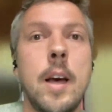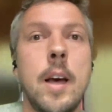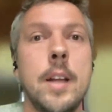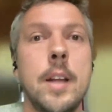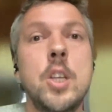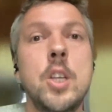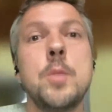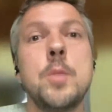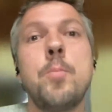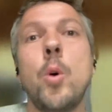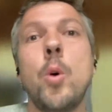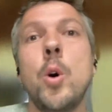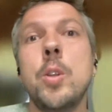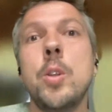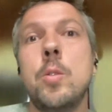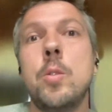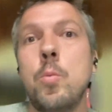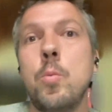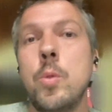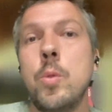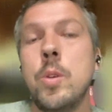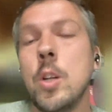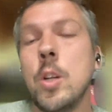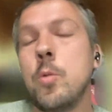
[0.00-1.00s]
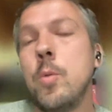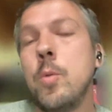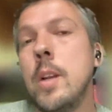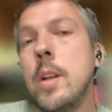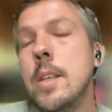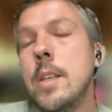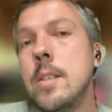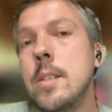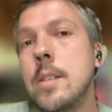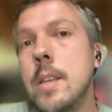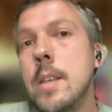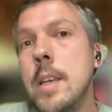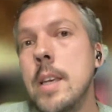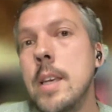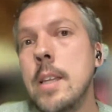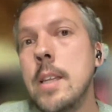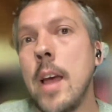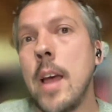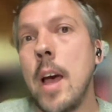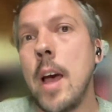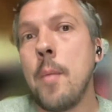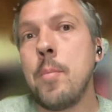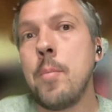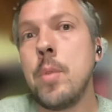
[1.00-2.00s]
at this point, we're not really seeing
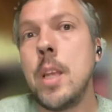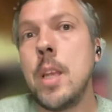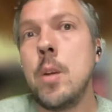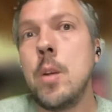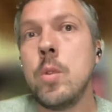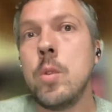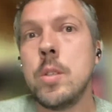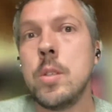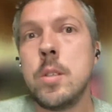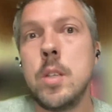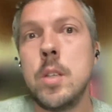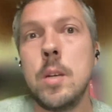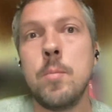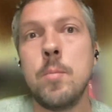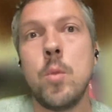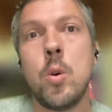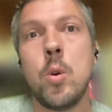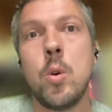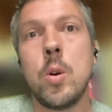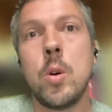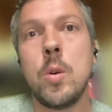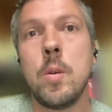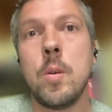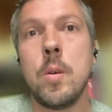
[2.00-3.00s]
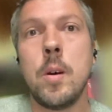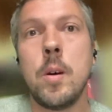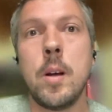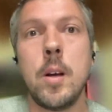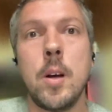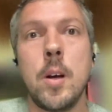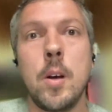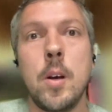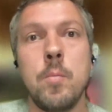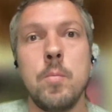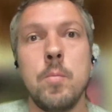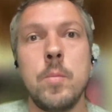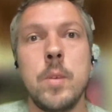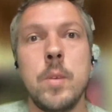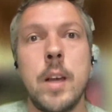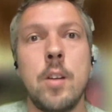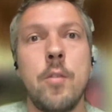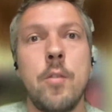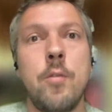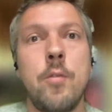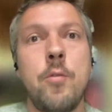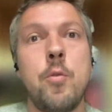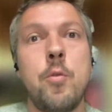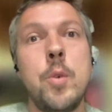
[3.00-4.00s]
that happening. We're seeing more kind
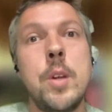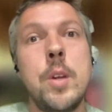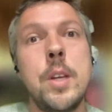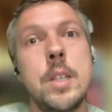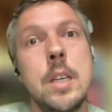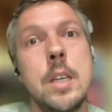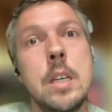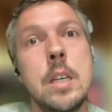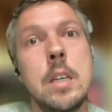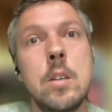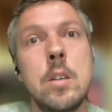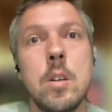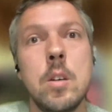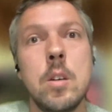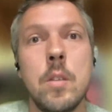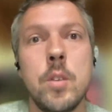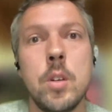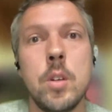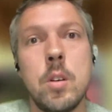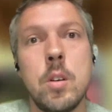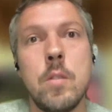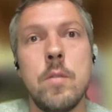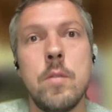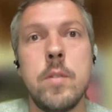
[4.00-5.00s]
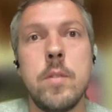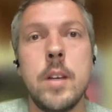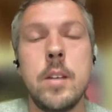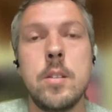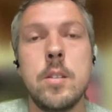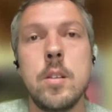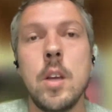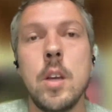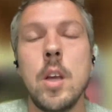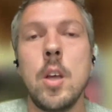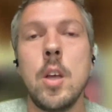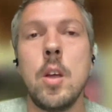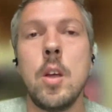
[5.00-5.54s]
of freezing of the conflict,